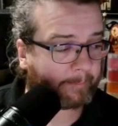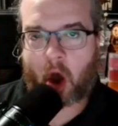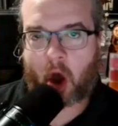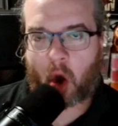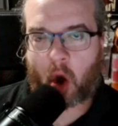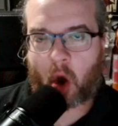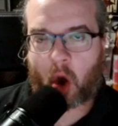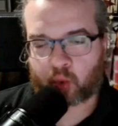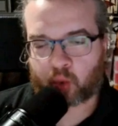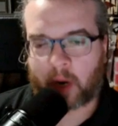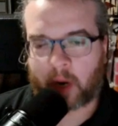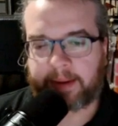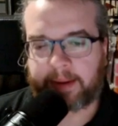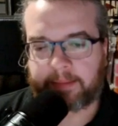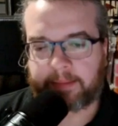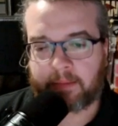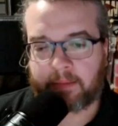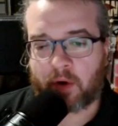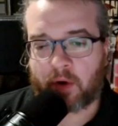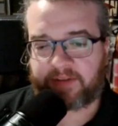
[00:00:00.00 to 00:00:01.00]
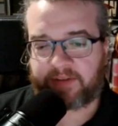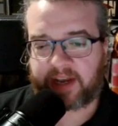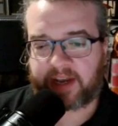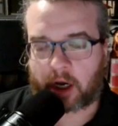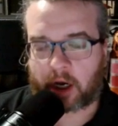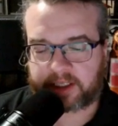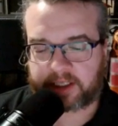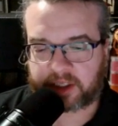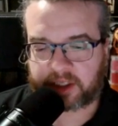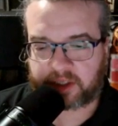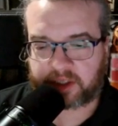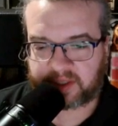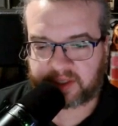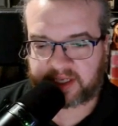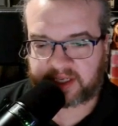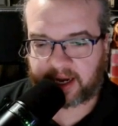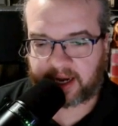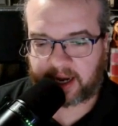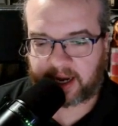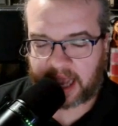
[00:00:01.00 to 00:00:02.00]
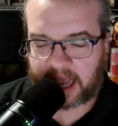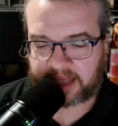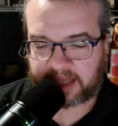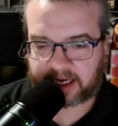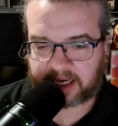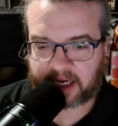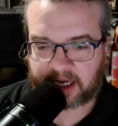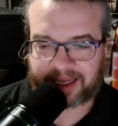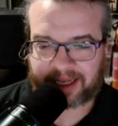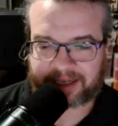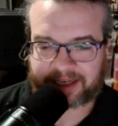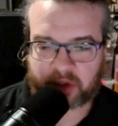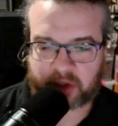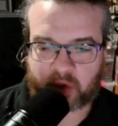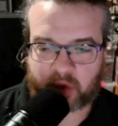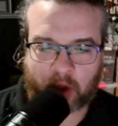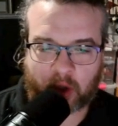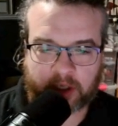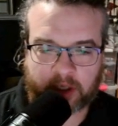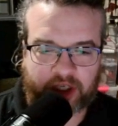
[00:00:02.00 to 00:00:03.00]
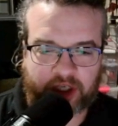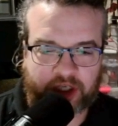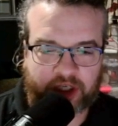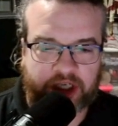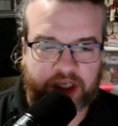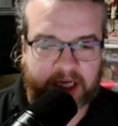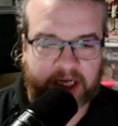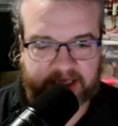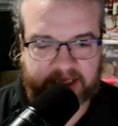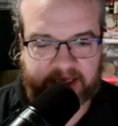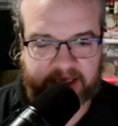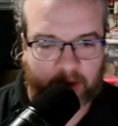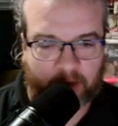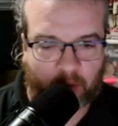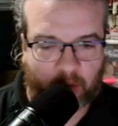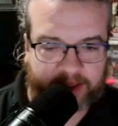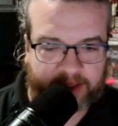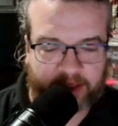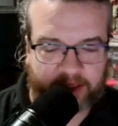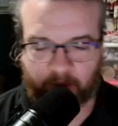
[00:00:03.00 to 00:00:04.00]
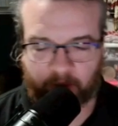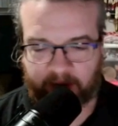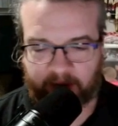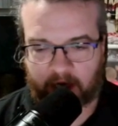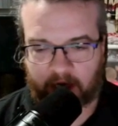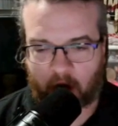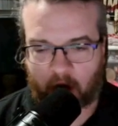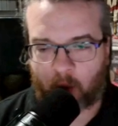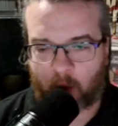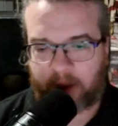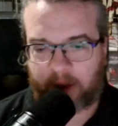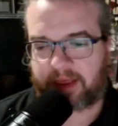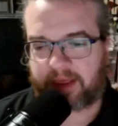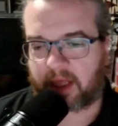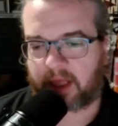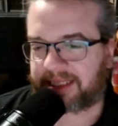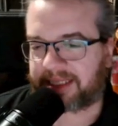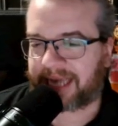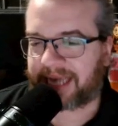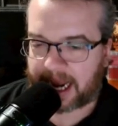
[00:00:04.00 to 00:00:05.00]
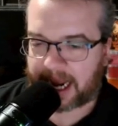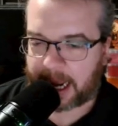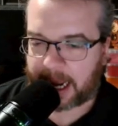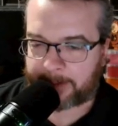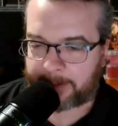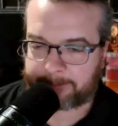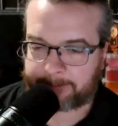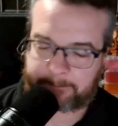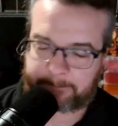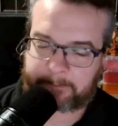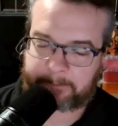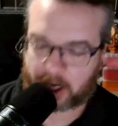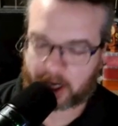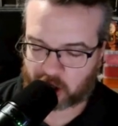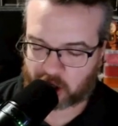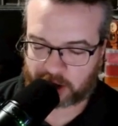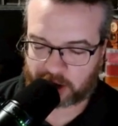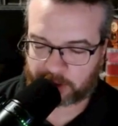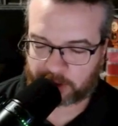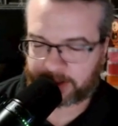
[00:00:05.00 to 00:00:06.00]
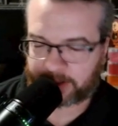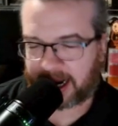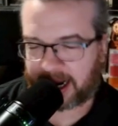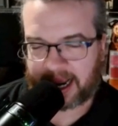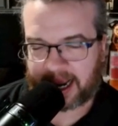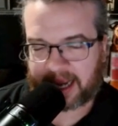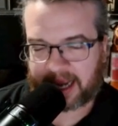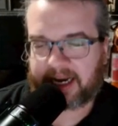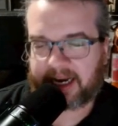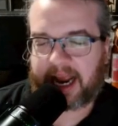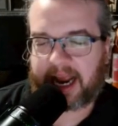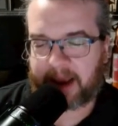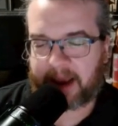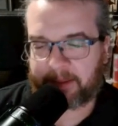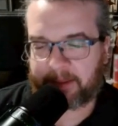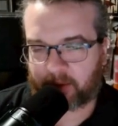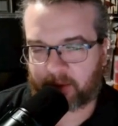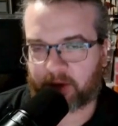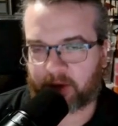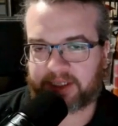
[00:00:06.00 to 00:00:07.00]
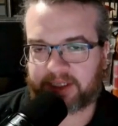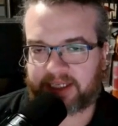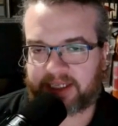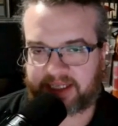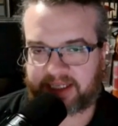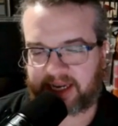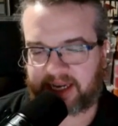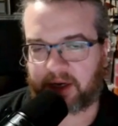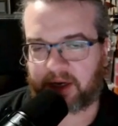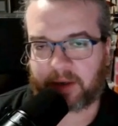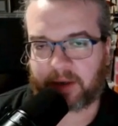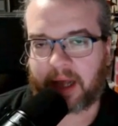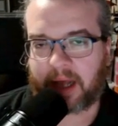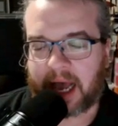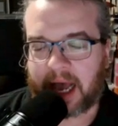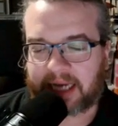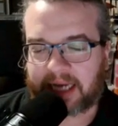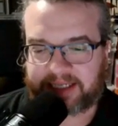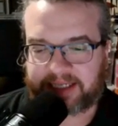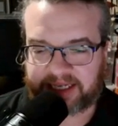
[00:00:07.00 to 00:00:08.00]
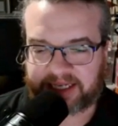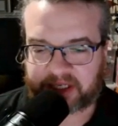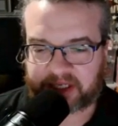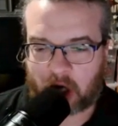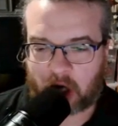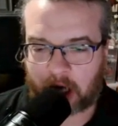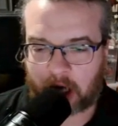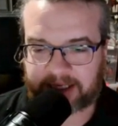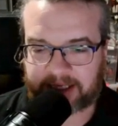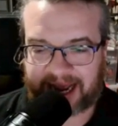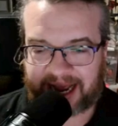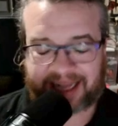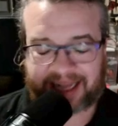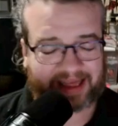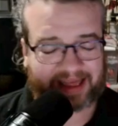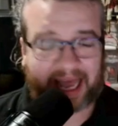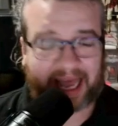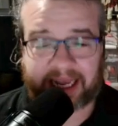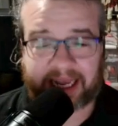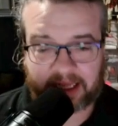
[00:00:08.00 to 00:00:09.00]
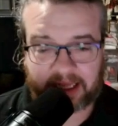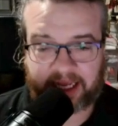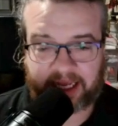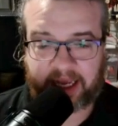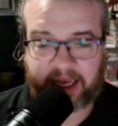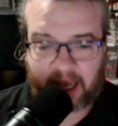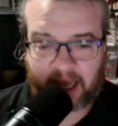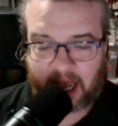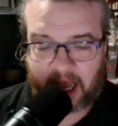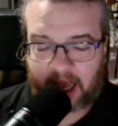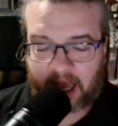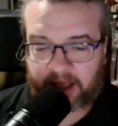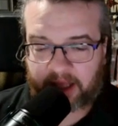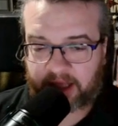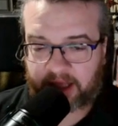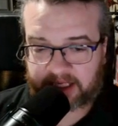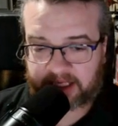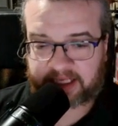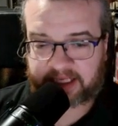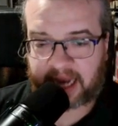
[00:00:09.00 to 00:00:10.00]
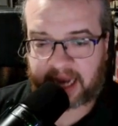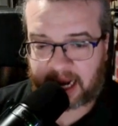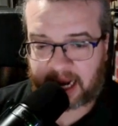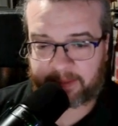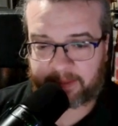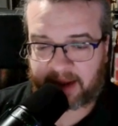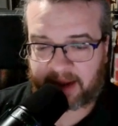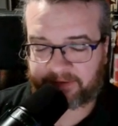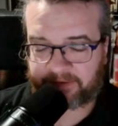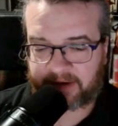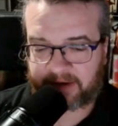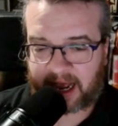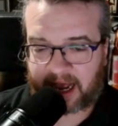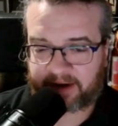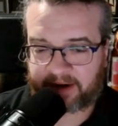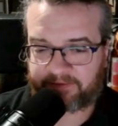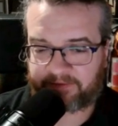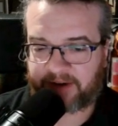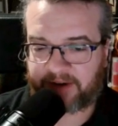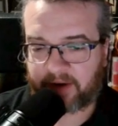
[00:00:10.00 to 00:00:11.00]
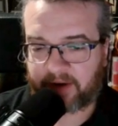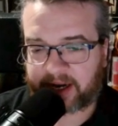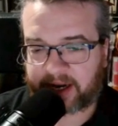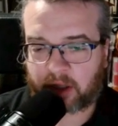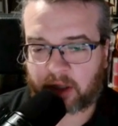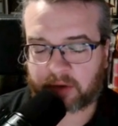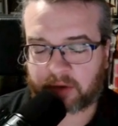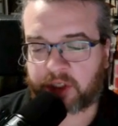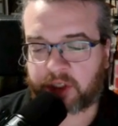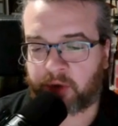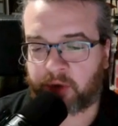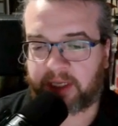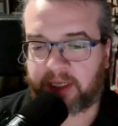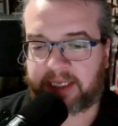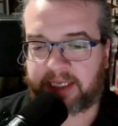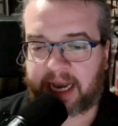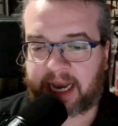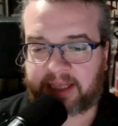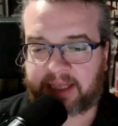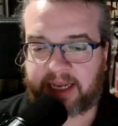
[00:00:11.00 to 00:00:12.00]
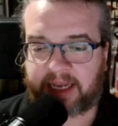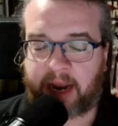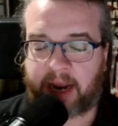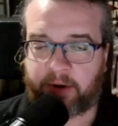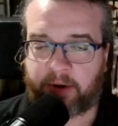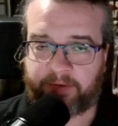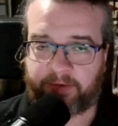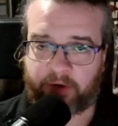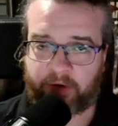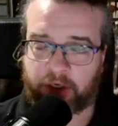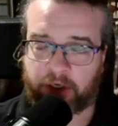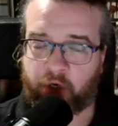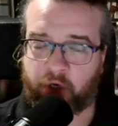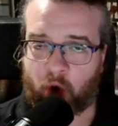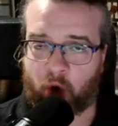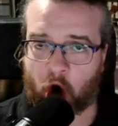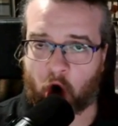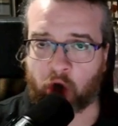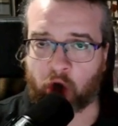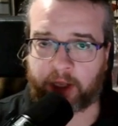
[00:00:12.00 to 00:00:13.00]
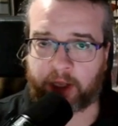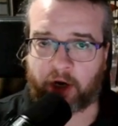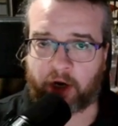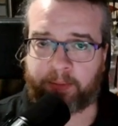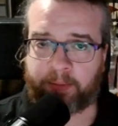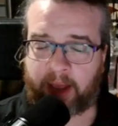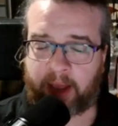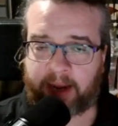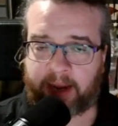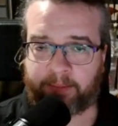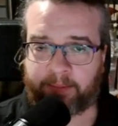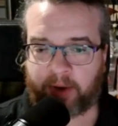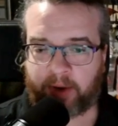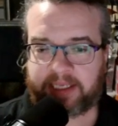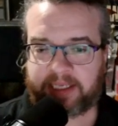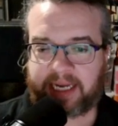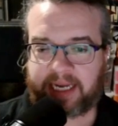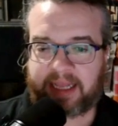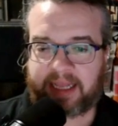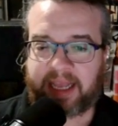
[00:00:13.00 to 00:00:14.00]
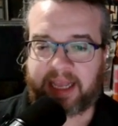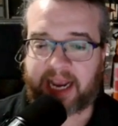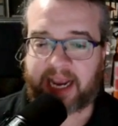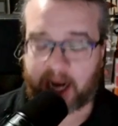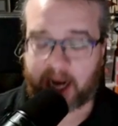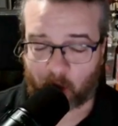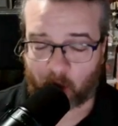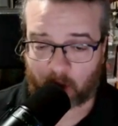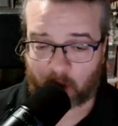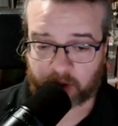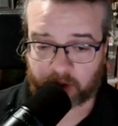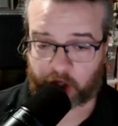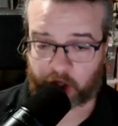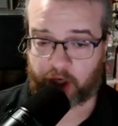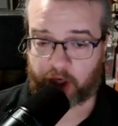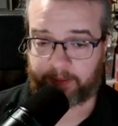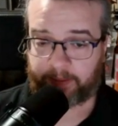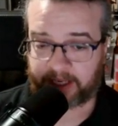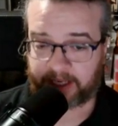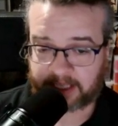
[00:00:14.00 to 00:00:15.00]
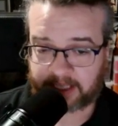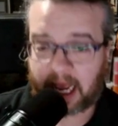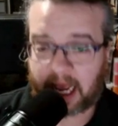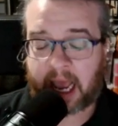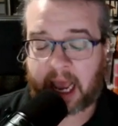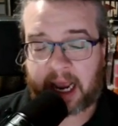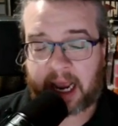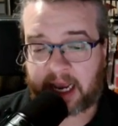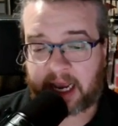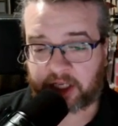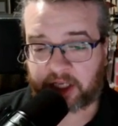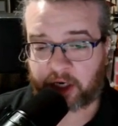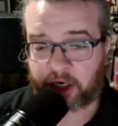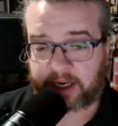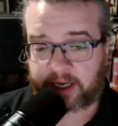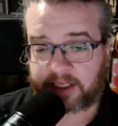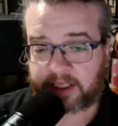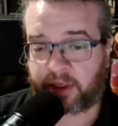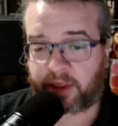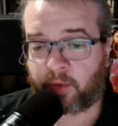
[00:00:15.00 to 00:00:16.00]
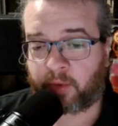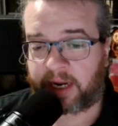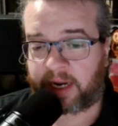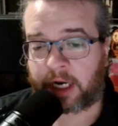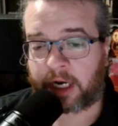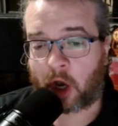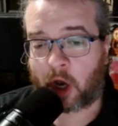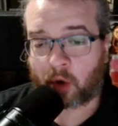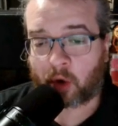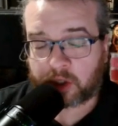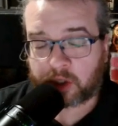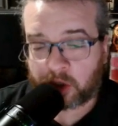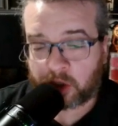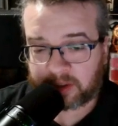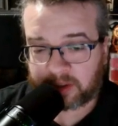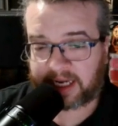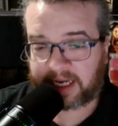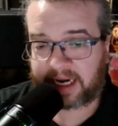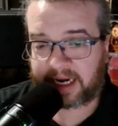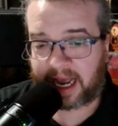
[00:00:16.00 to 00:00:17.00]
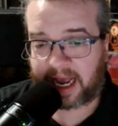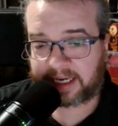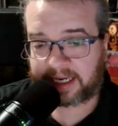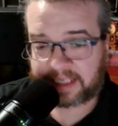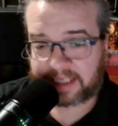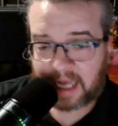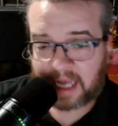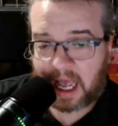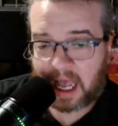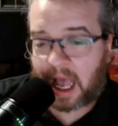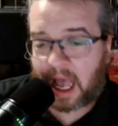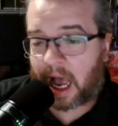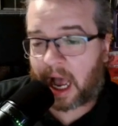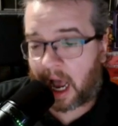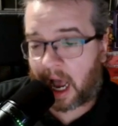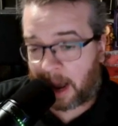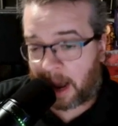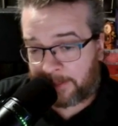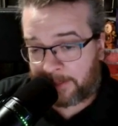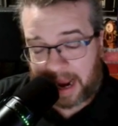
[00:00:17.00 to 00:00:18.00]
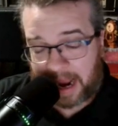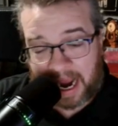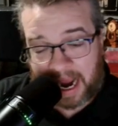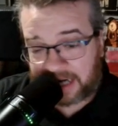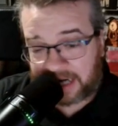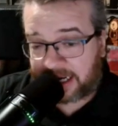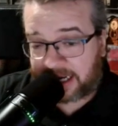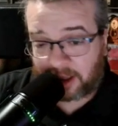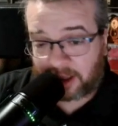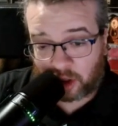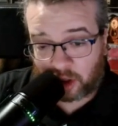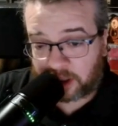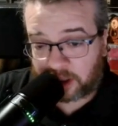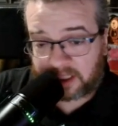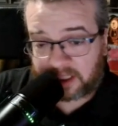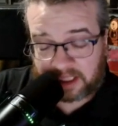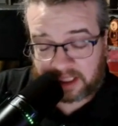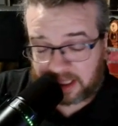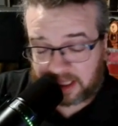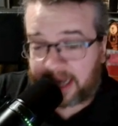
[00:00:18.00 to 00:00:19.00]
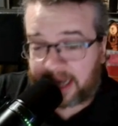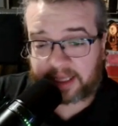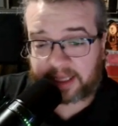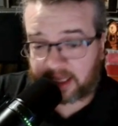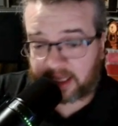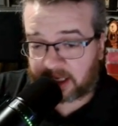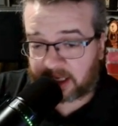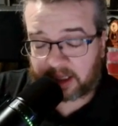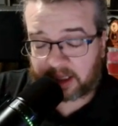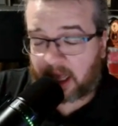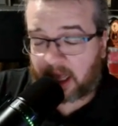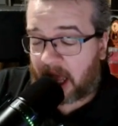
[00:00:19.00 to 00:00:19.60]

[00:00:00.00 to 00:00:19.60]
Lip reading: All right, moving on to Tuesday at the collector store. Justin went 3-0 with the damn Burb and Emerald Steel discard deck. Likely the same, if not very close to the deck that I referred to earlier playing Brit in the Hero Tournament. He took it to 3-0 Tuesday night, and it looks like the